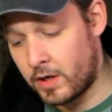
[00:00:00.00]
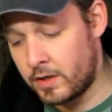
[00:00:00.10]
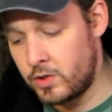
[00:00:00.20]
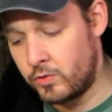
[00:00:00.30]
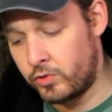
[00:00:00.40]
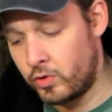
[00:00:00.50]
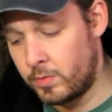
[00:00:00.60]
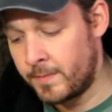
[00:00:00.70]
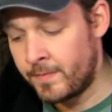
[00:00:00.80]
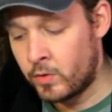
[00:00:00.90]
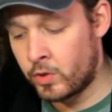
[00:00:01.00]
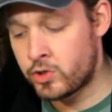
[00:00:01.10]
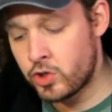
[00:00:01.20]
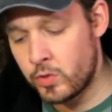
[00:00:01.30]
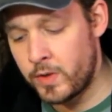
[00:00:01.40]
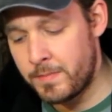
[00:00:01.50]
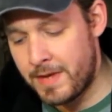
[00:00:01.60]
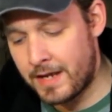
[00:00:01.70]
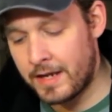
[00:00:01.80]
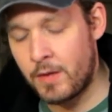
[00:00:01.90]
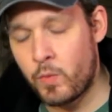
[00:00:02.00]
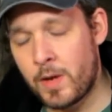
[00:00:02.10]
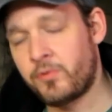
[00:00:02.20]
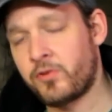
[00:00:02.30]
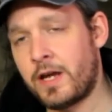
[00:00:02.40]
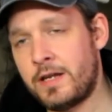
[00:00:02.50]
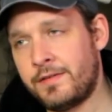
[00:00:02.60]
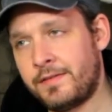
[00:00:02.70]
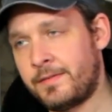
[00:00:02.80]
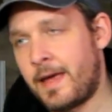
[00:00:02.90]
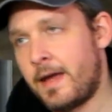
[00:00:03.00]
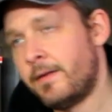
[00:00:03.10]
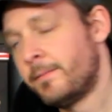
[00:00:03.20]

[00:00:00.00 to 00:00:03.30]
YouTube, or should we make a website instead?